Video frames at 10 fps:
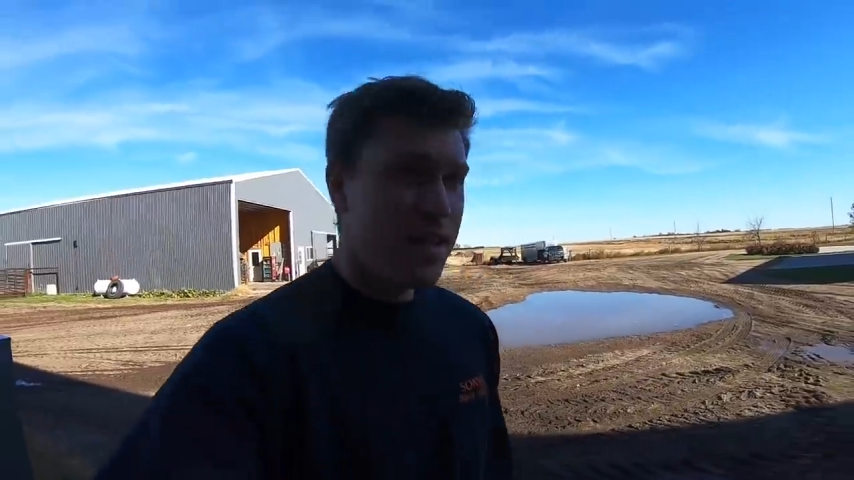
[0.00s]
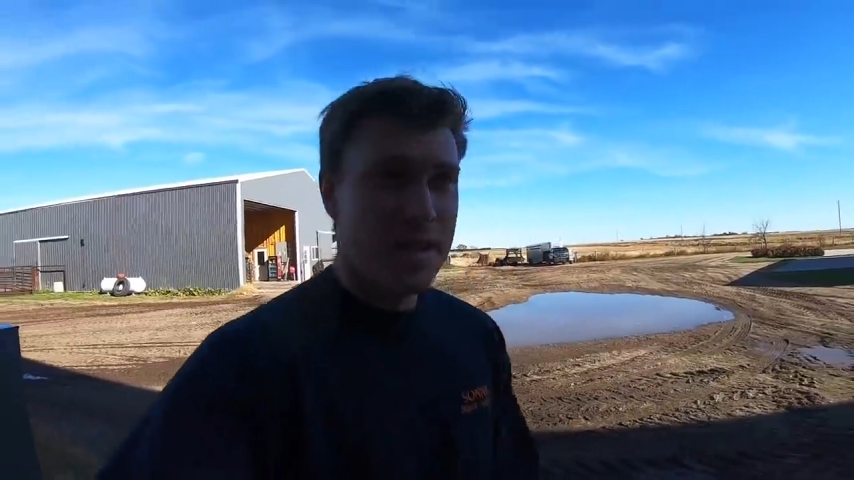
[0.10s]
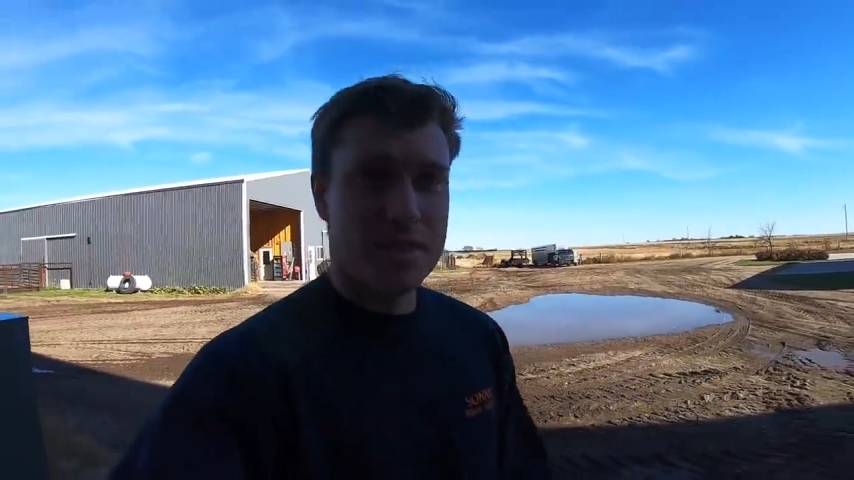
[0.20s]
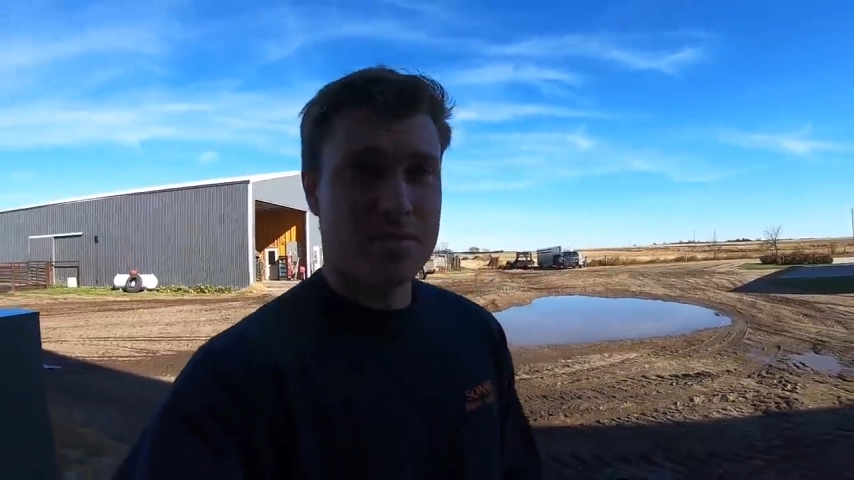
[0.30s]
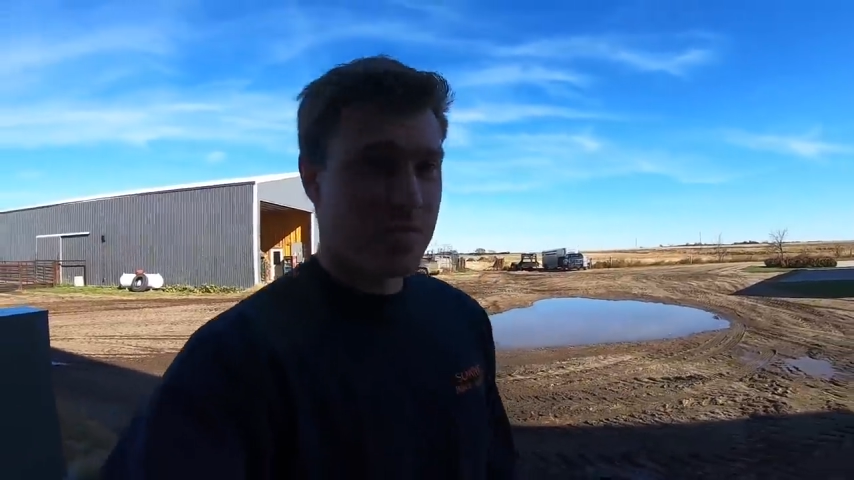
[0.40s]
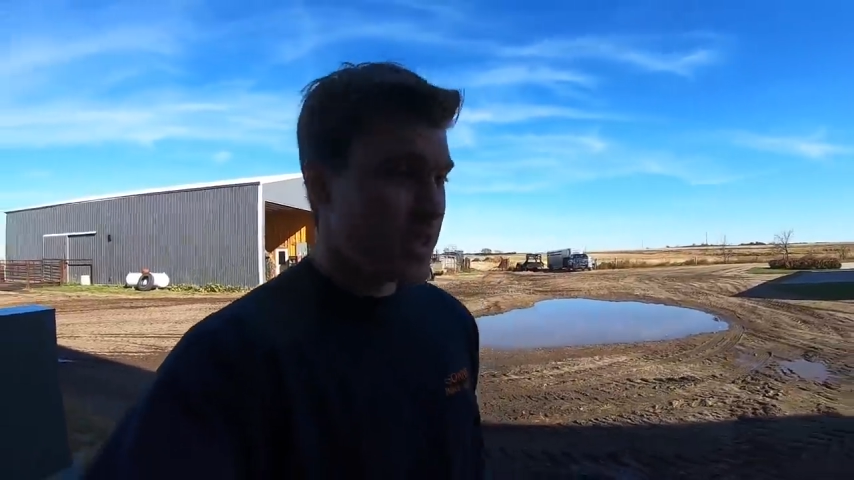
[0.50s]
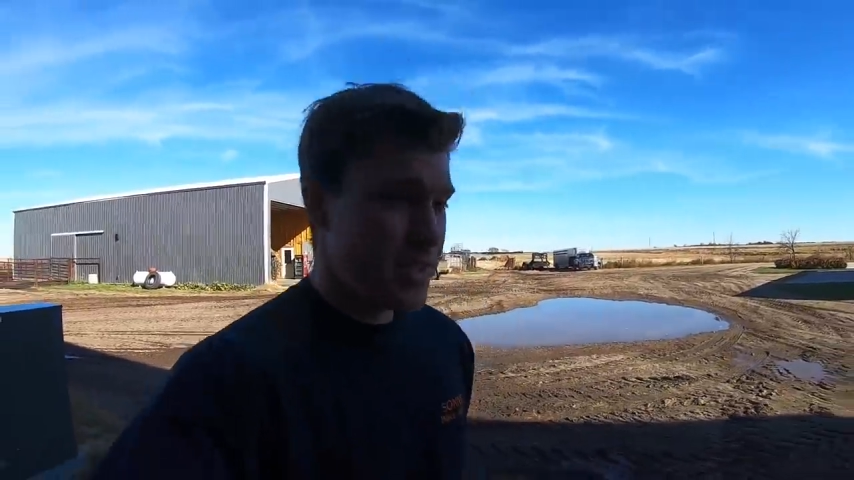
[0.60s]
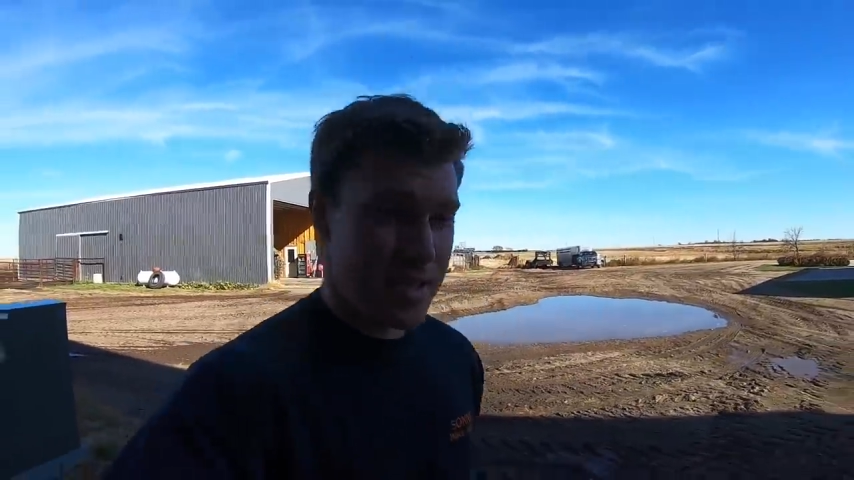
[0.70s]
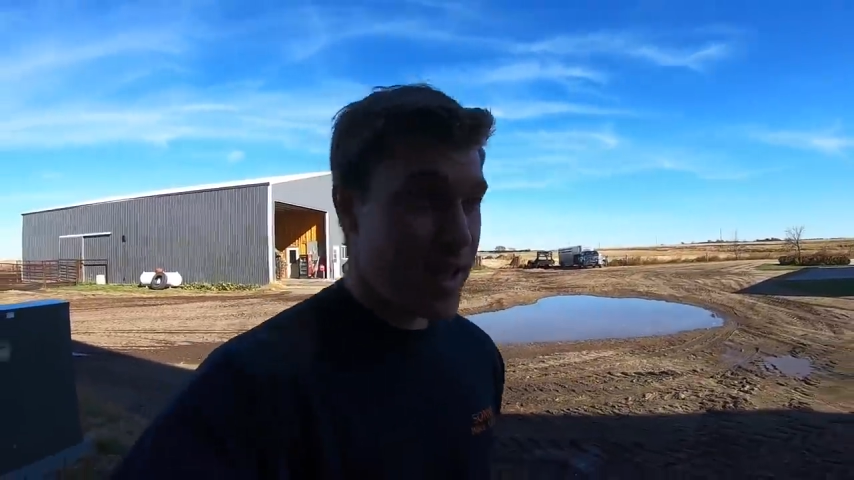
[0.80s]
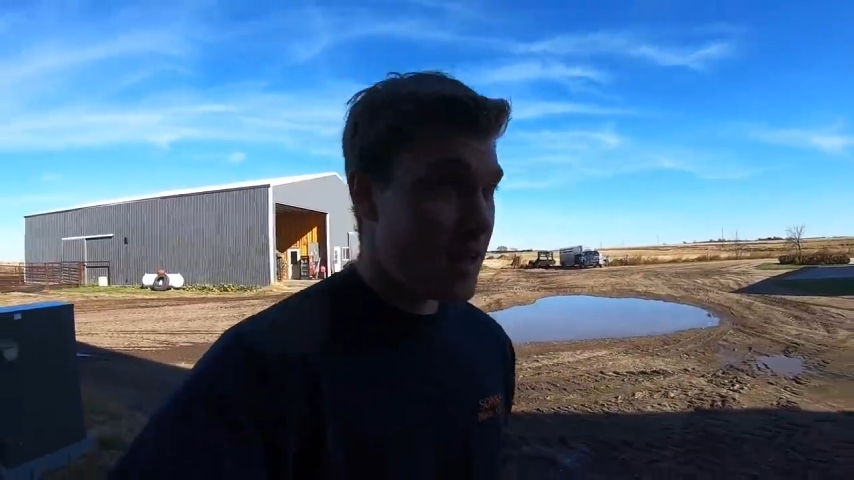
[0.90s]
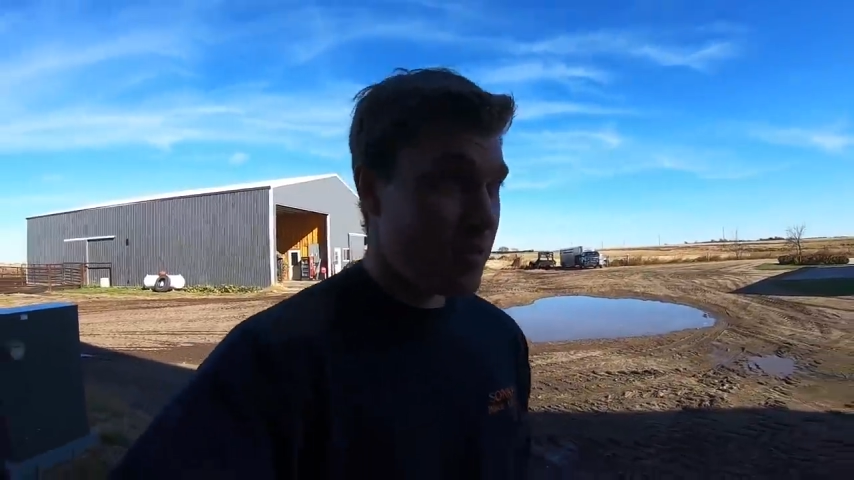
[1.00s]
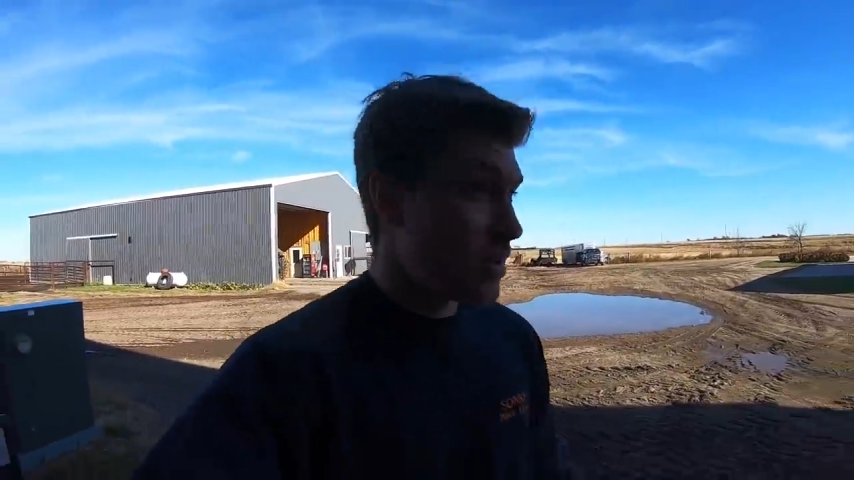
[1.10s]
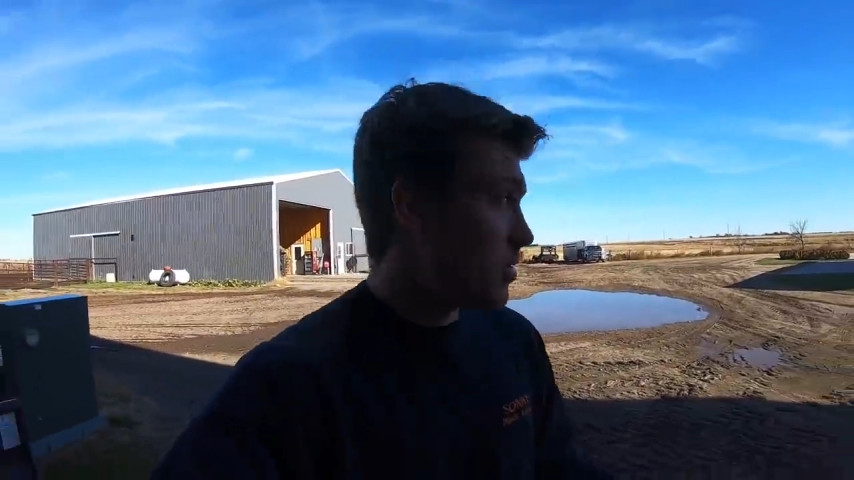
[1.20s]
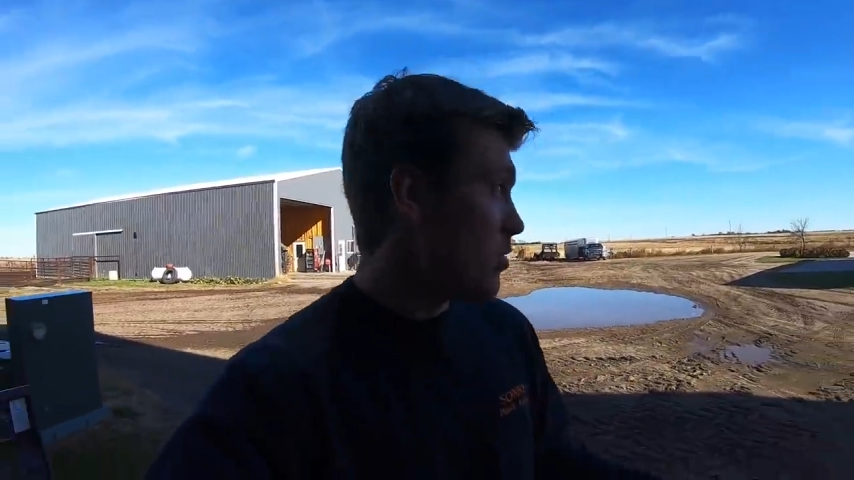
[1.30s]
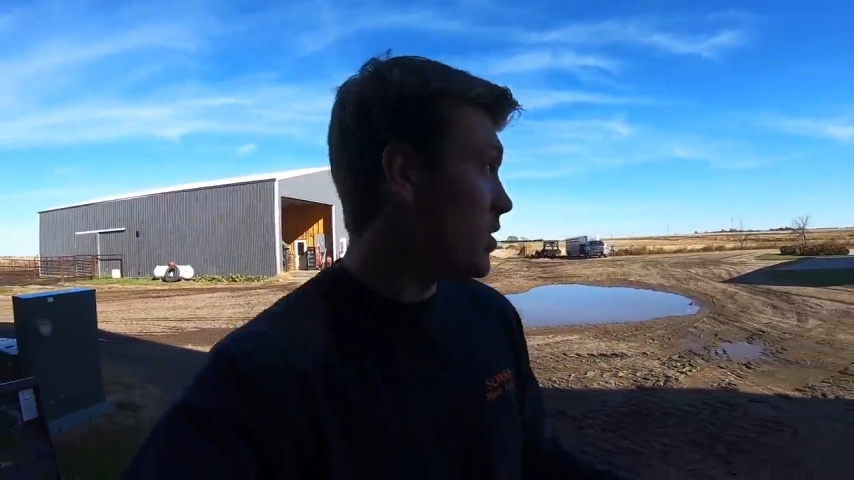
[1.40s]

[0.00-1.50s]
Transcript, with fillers: it, you got to work with